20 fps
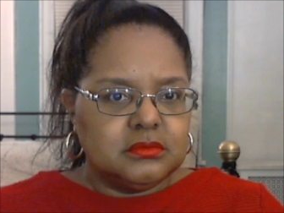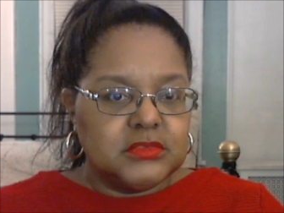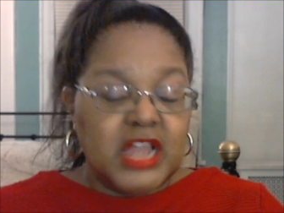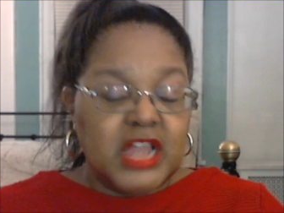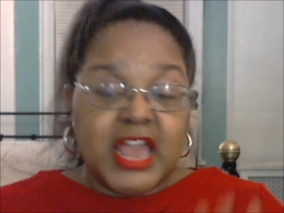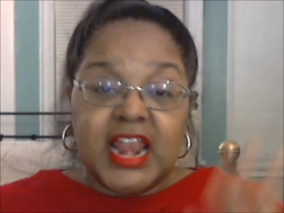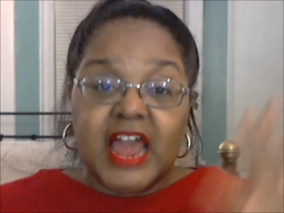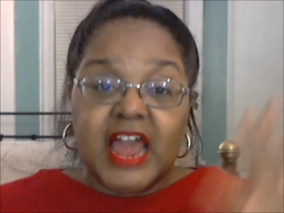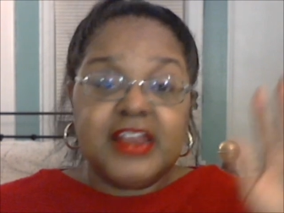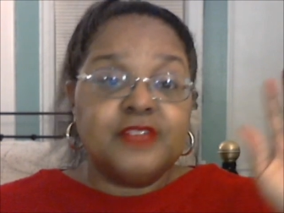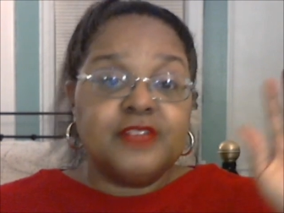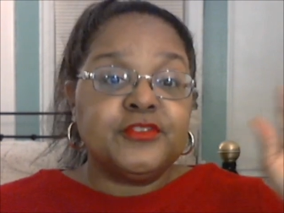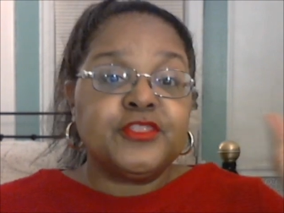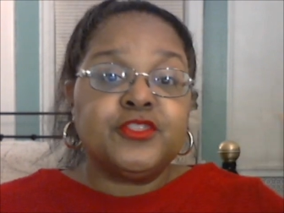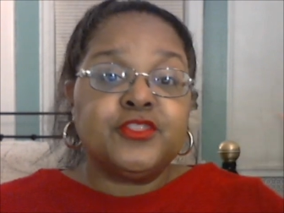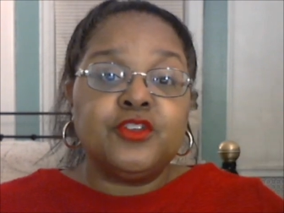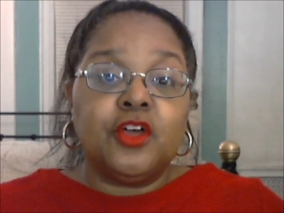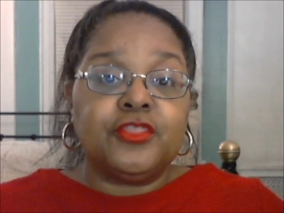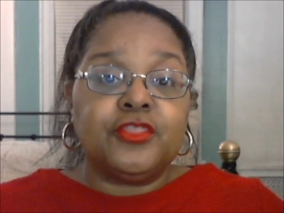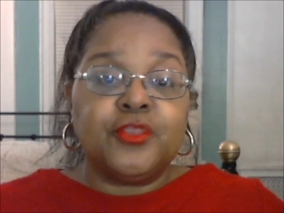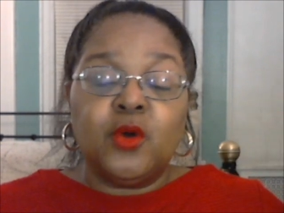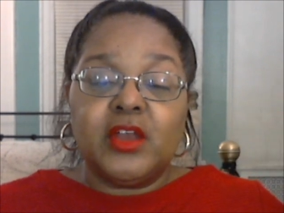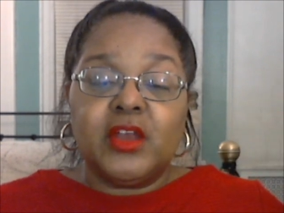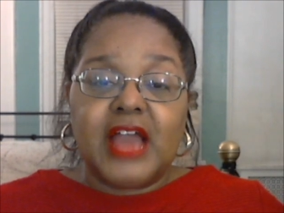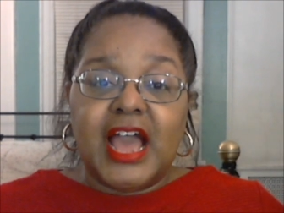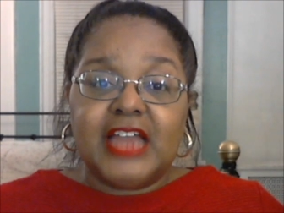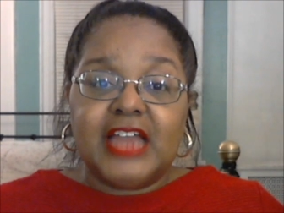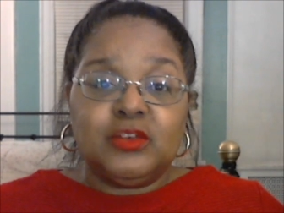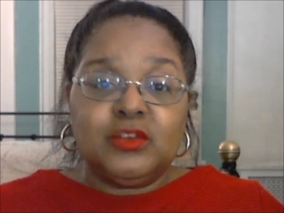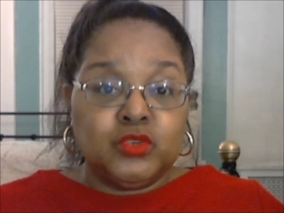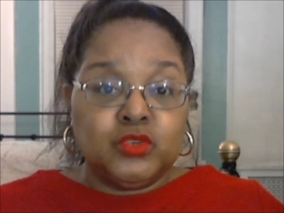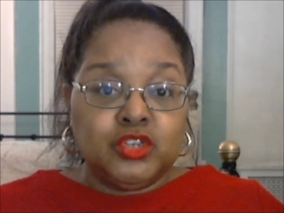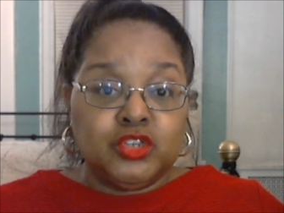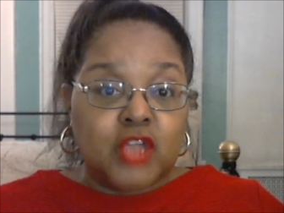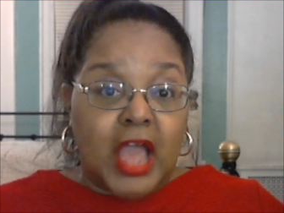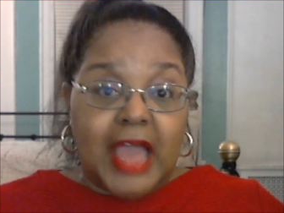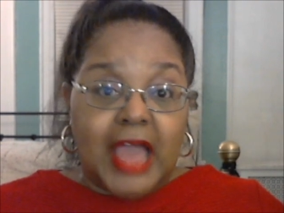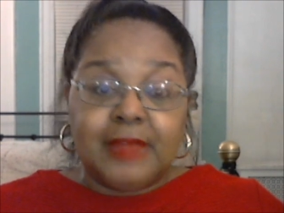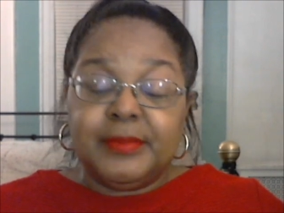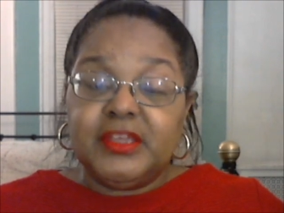And I never th thought I'd,
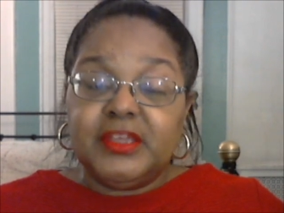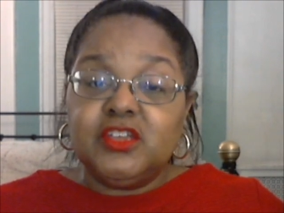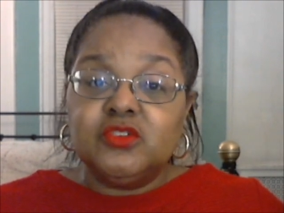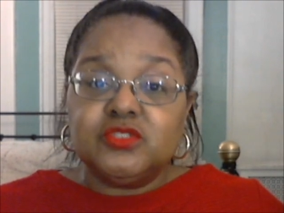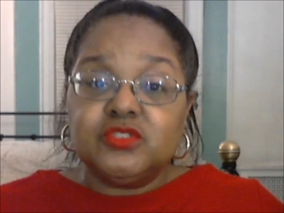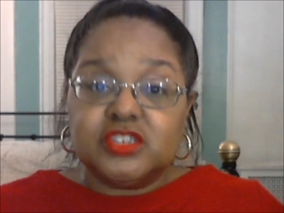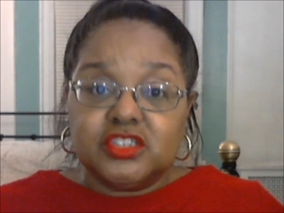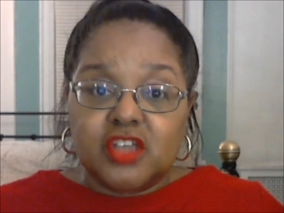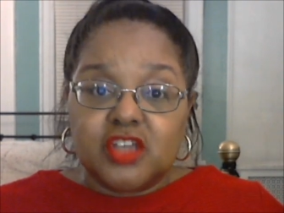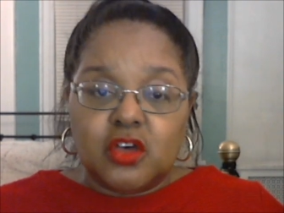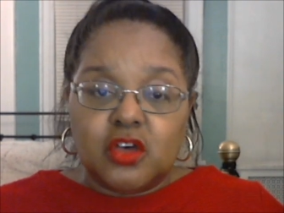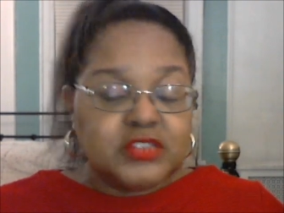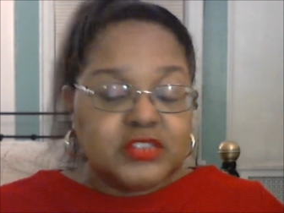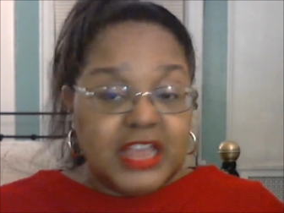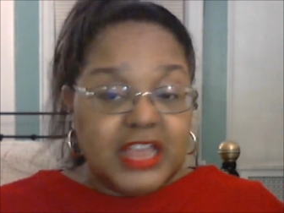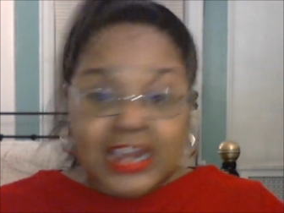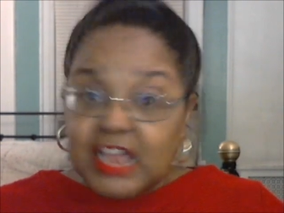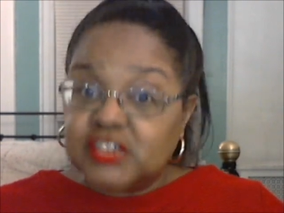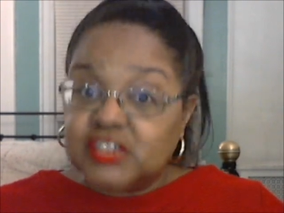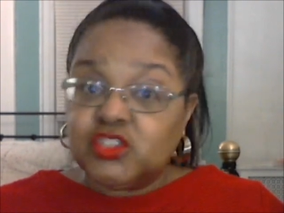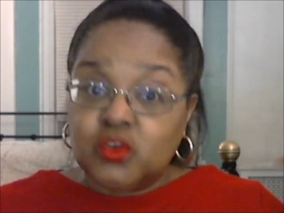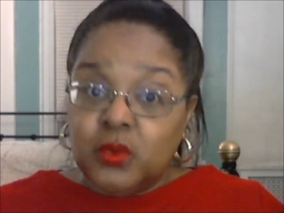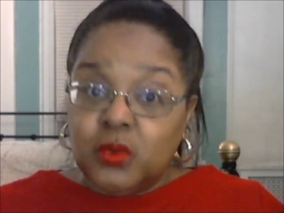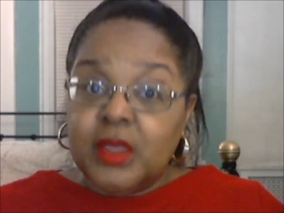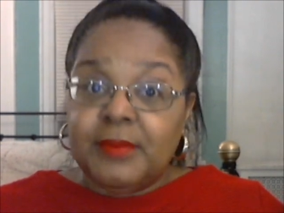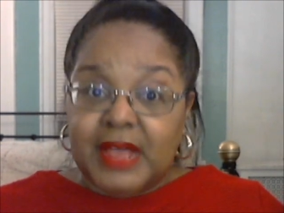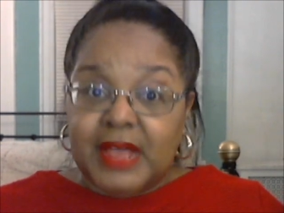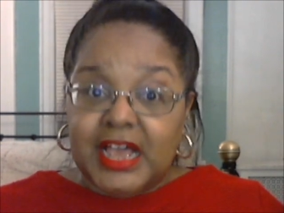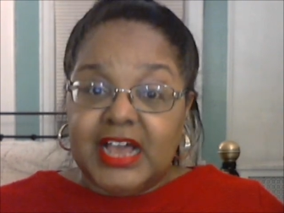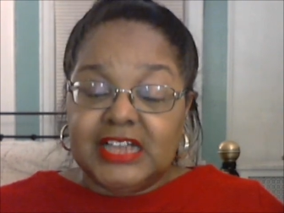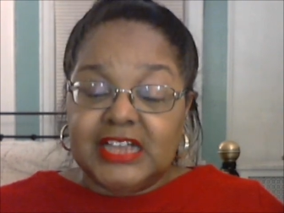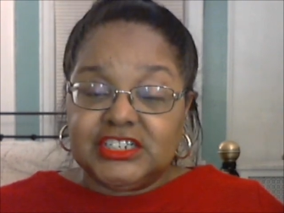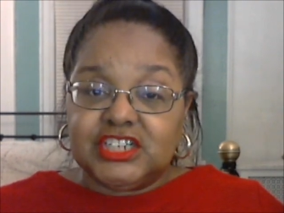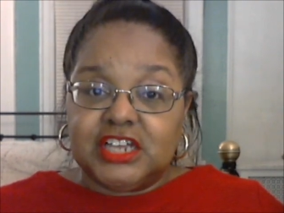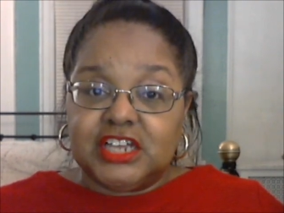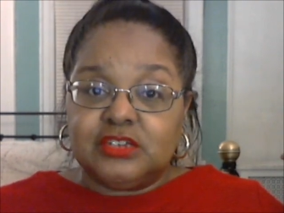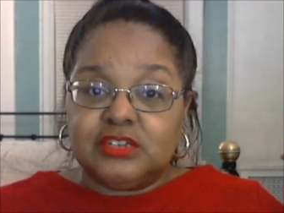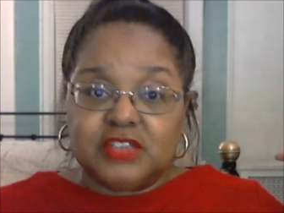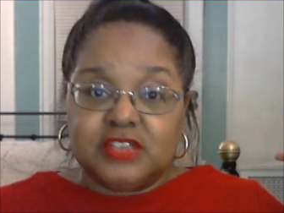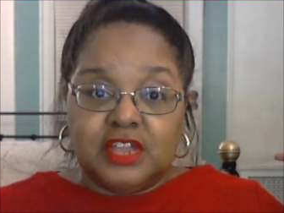I'd be using those. And I do wear my
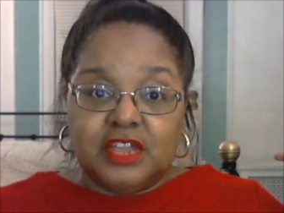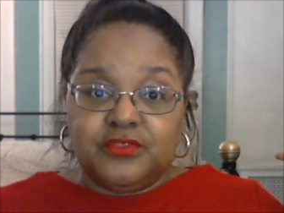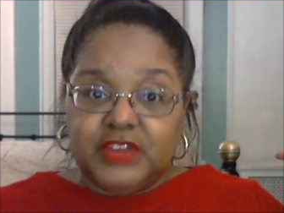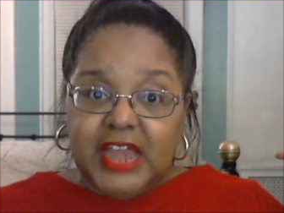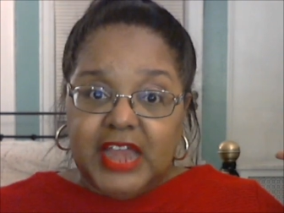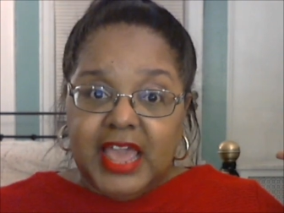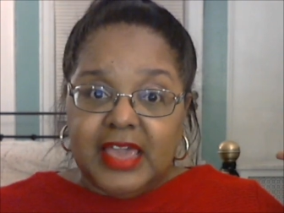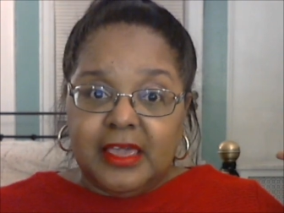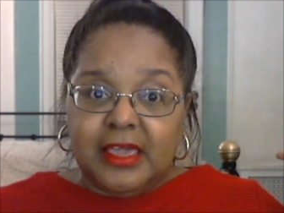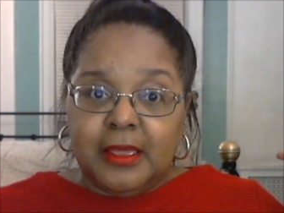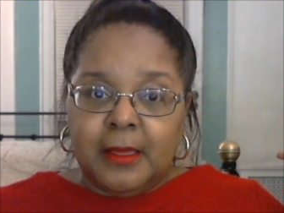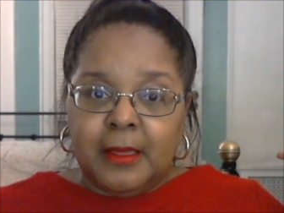eyeshadows every day.